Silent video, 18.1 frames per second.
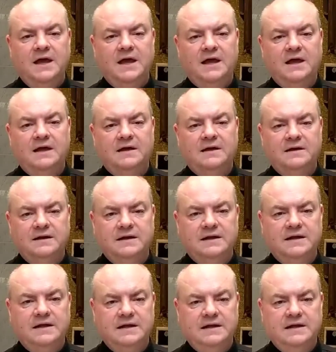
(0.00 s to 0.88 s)
And
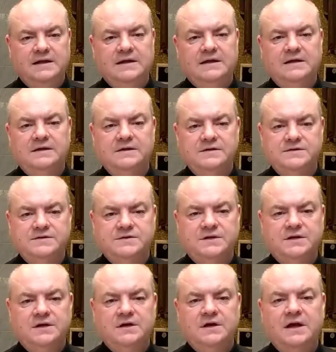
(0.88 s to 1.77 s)
he
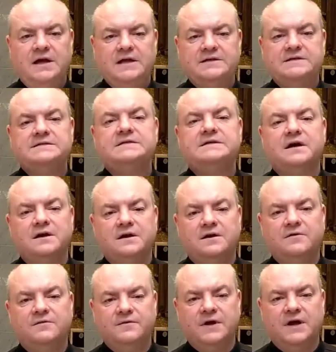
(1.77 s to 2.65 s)
is a
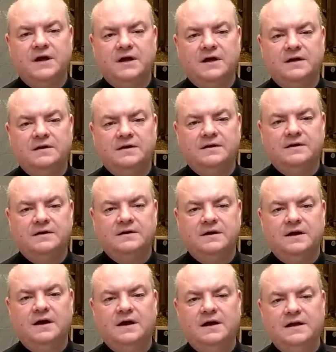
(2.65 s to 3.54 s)
son of God.
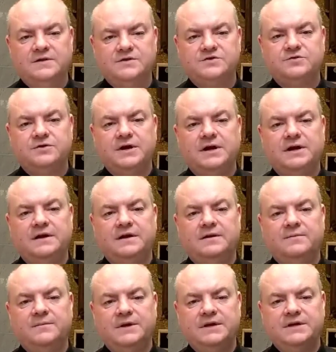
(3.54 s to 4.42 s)
God has
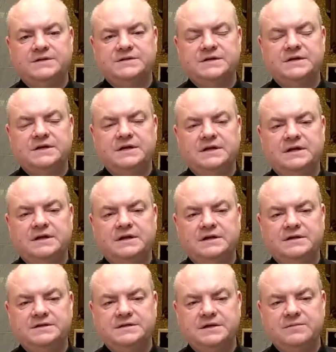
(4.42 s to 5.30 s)
created him in his,
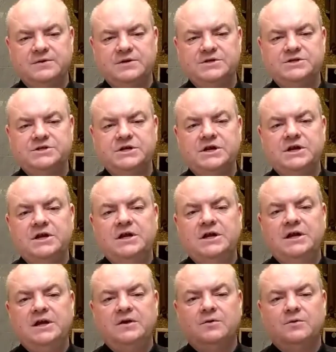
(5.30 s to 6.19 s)
in his image
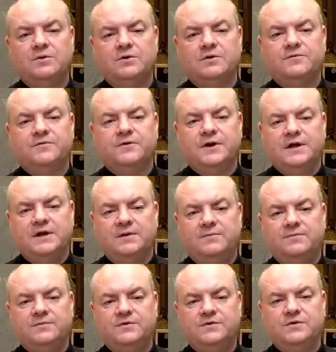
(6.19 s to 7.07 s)
in order for
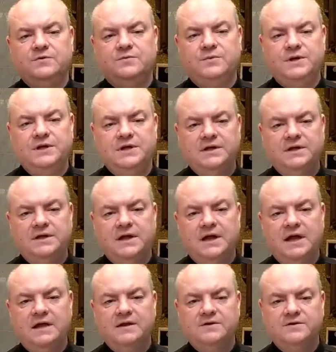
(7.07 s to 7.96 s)
him to be
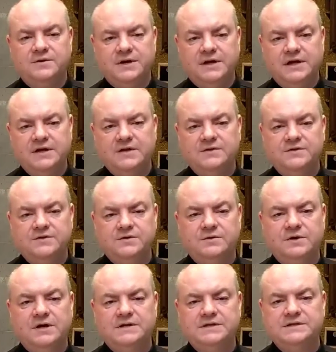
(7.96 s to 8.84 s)
entering
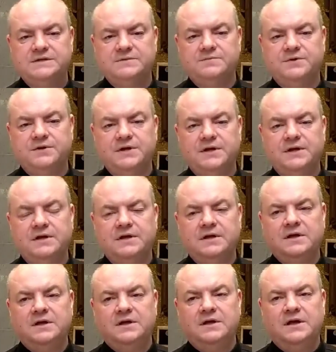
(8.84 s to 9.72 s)
into not simply
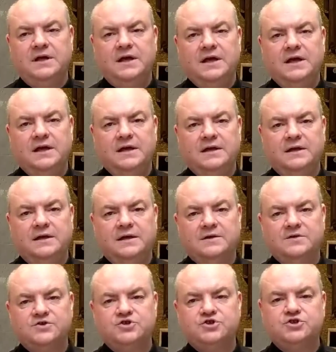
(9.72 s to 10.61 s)
a
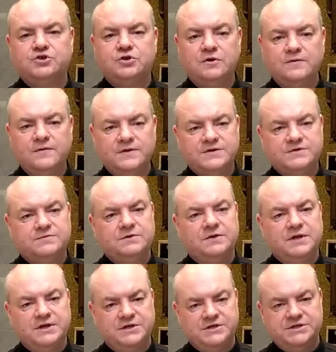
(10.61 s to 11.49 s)
service
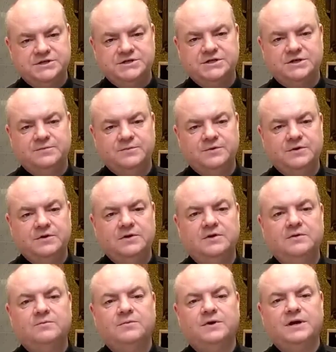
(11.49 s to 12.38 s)
relationship,
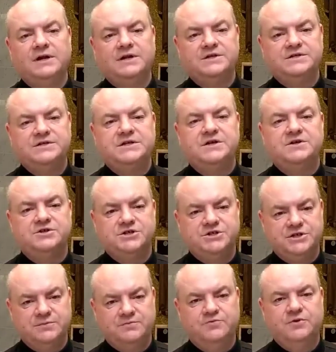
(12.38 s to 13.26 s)
but a
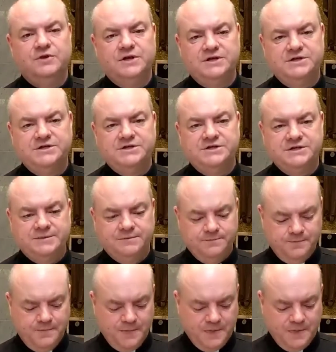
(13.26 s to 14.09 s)
sonship relationship.